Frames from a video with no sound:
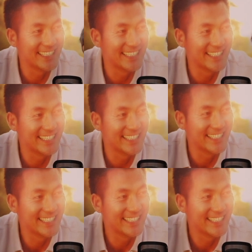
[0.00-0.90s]

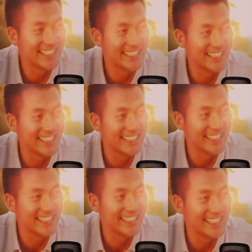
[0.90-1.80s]

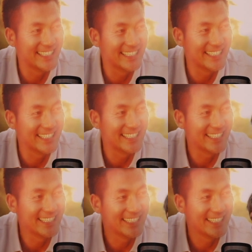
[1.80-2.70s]

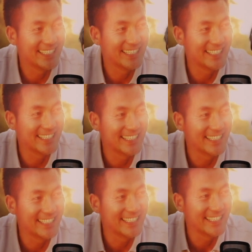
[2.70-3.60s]

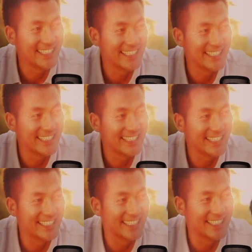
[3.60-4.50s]

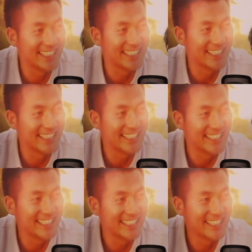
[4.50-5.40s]

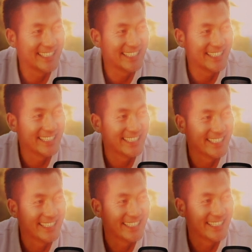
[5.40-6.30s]

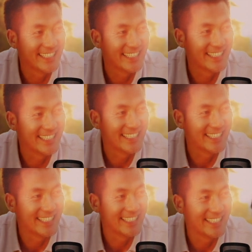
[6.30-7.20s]

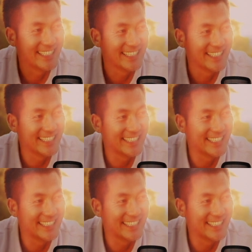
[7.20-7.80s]
No words are spoken by the person on screen.